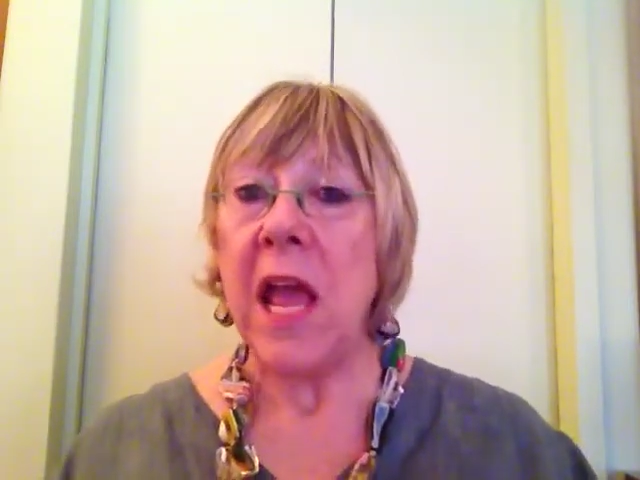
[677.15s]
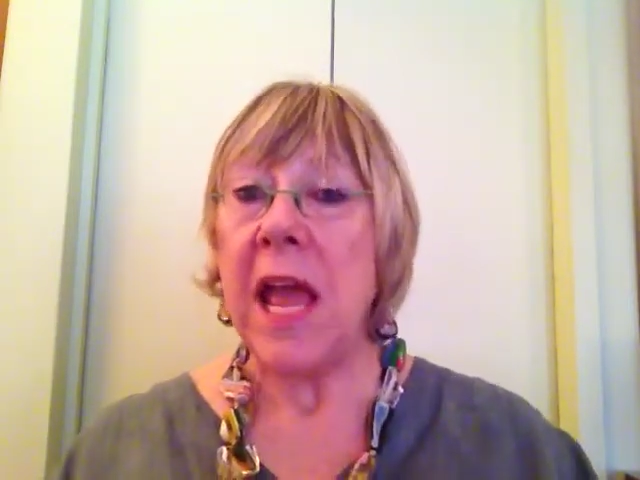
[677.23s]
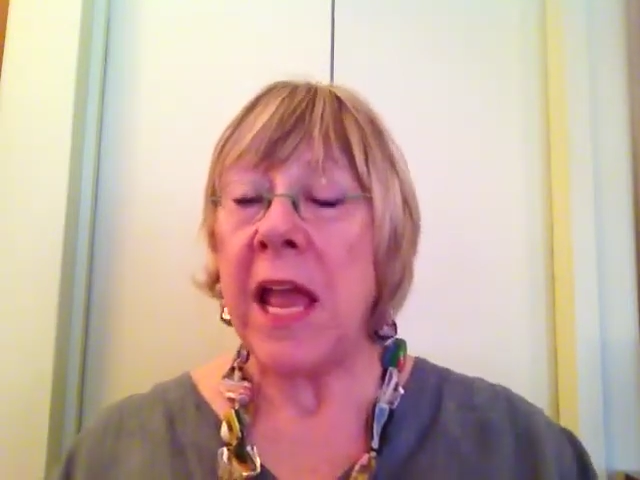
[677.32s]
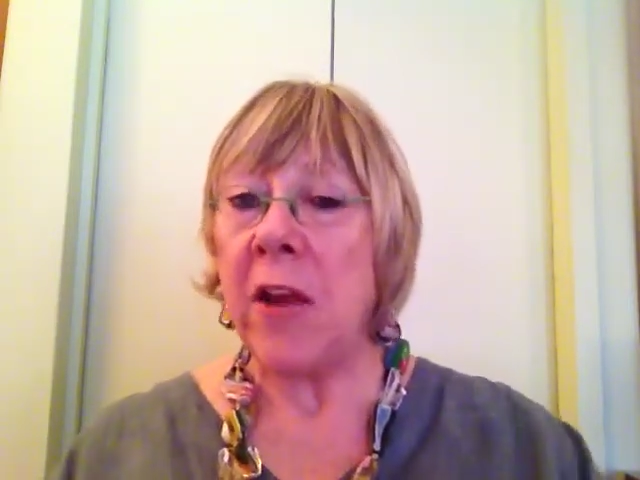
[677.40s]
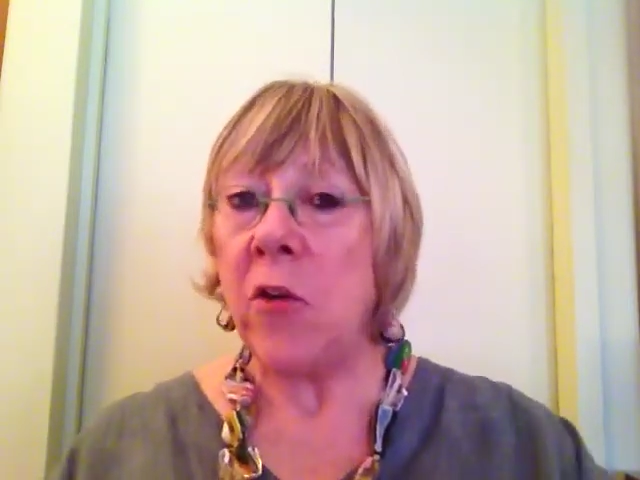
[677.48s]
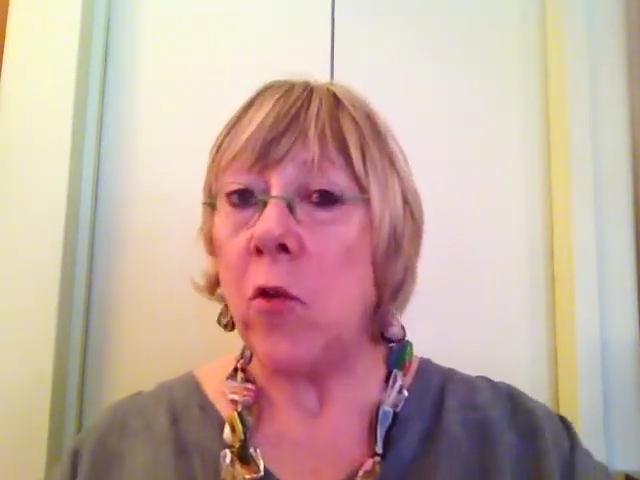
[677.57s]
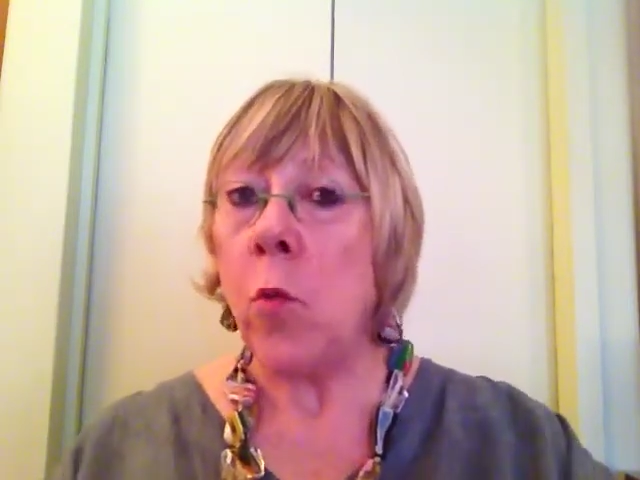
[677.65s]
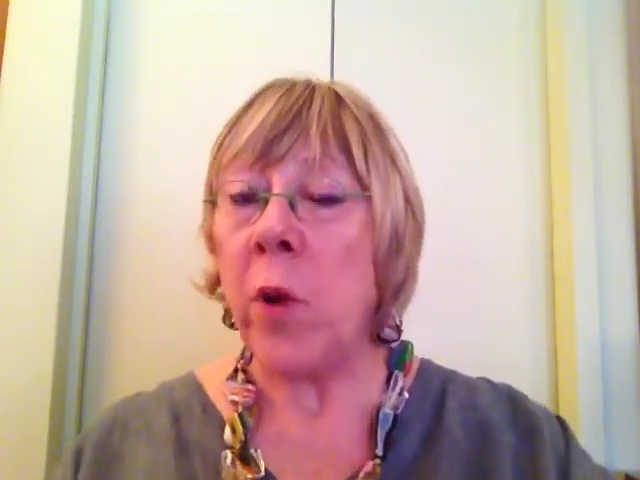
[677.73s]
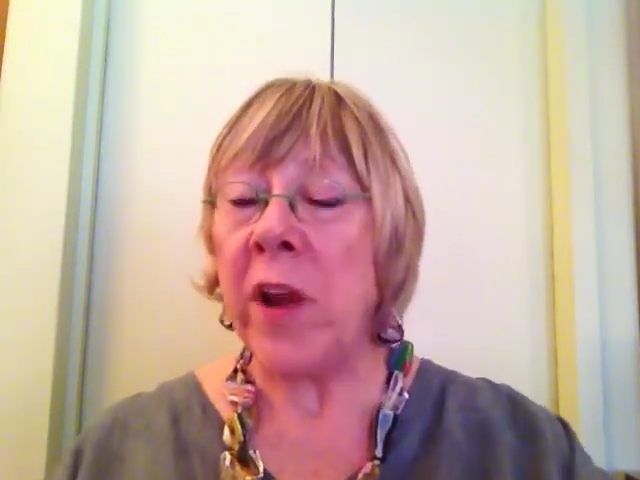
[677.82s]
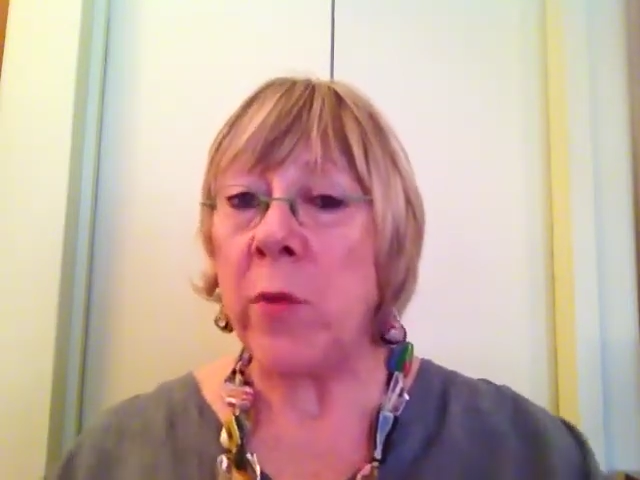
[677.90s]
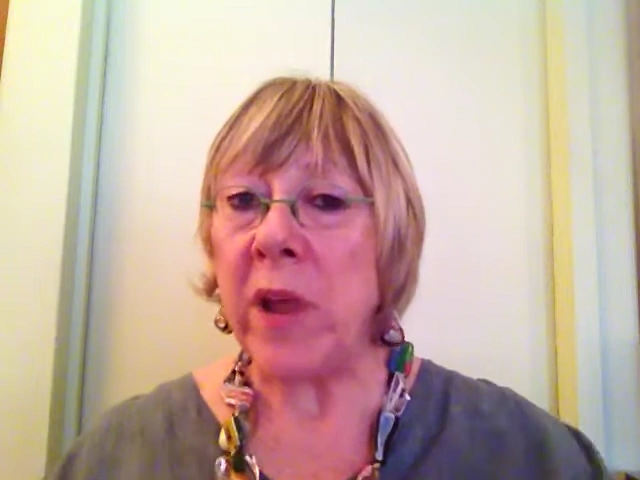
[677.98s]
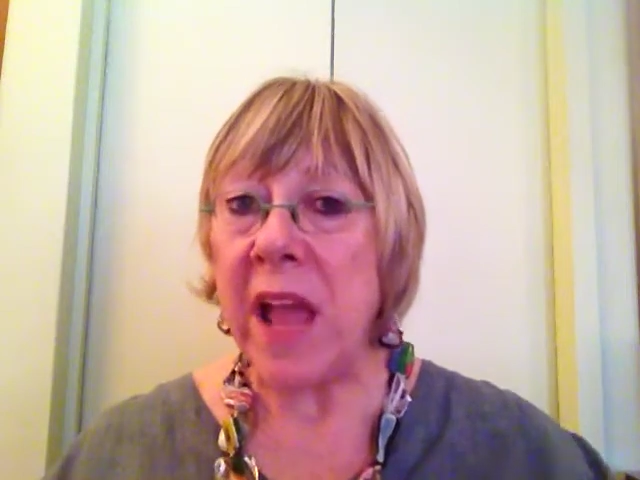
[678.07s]
And
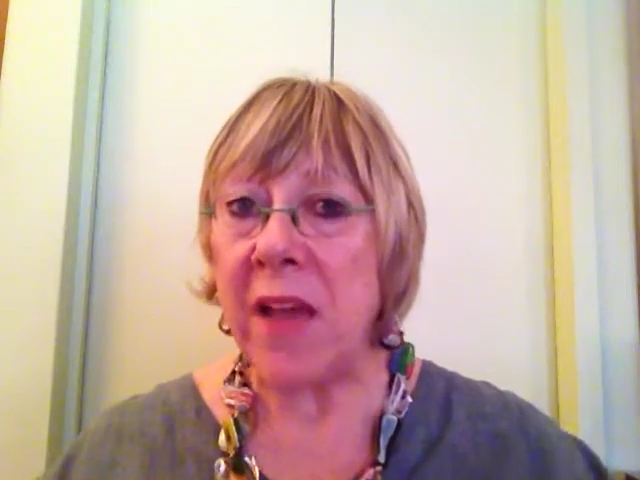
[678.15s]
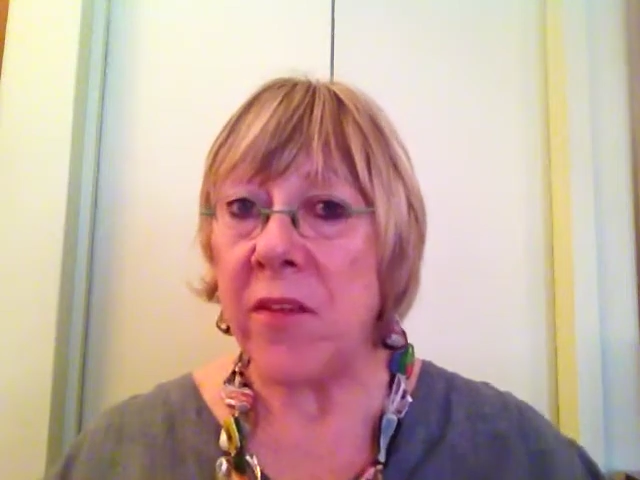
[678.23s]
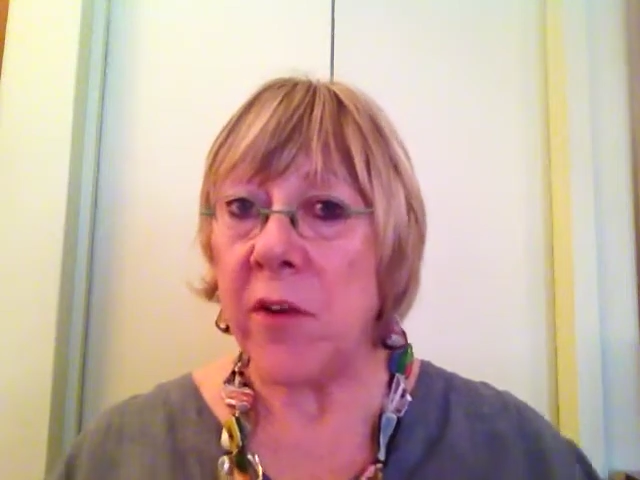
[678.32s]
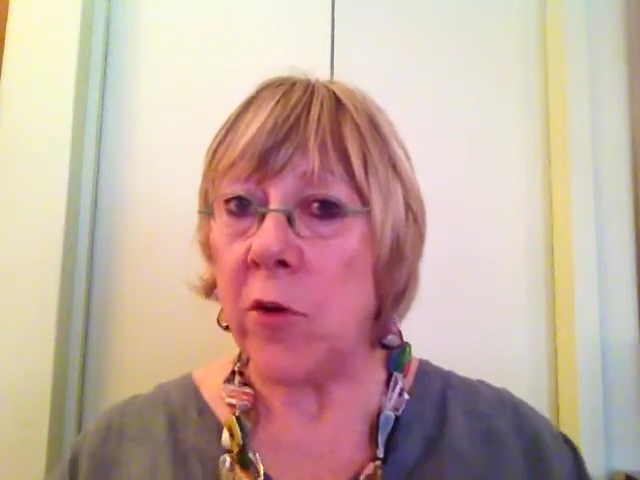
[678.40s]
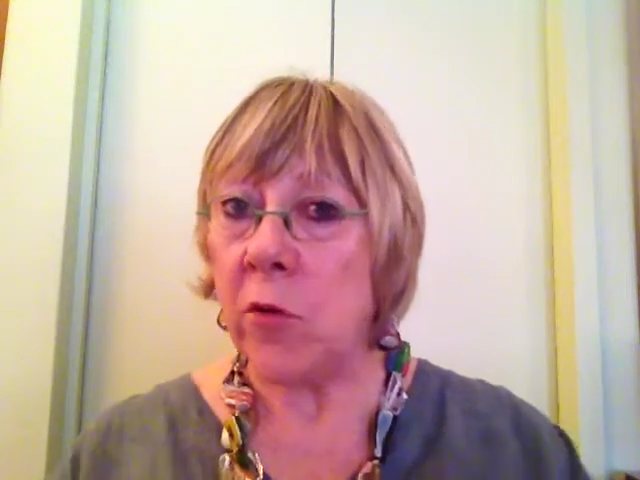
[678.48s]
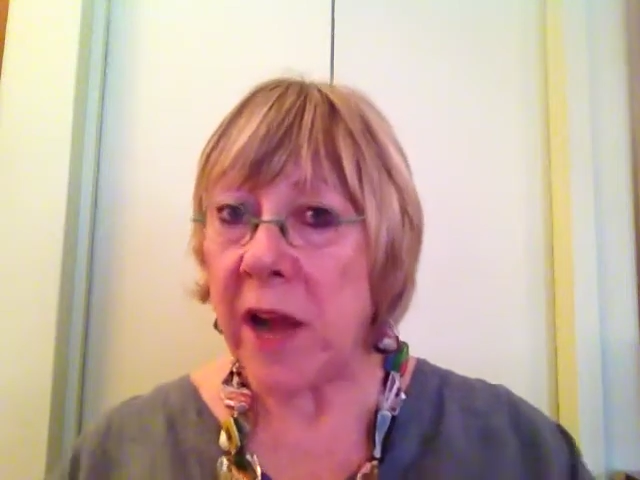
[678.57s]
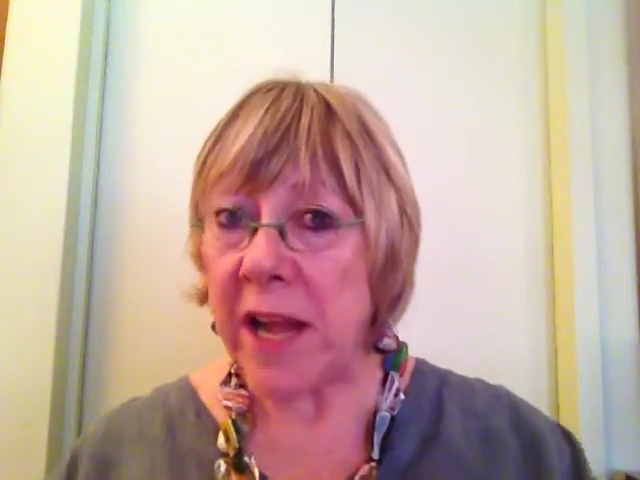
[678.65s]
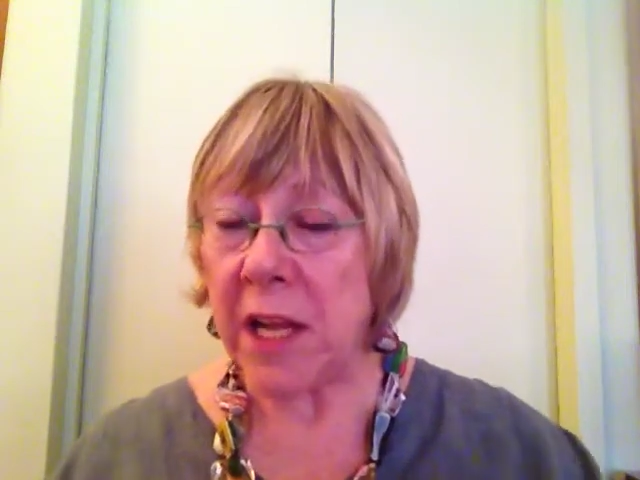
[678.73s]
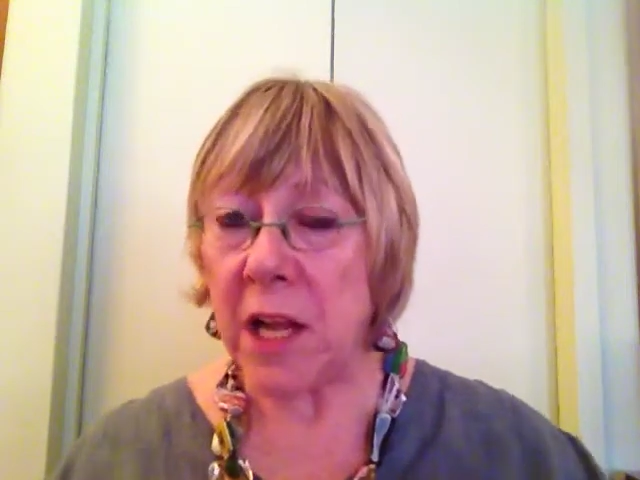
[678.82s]
when we have a great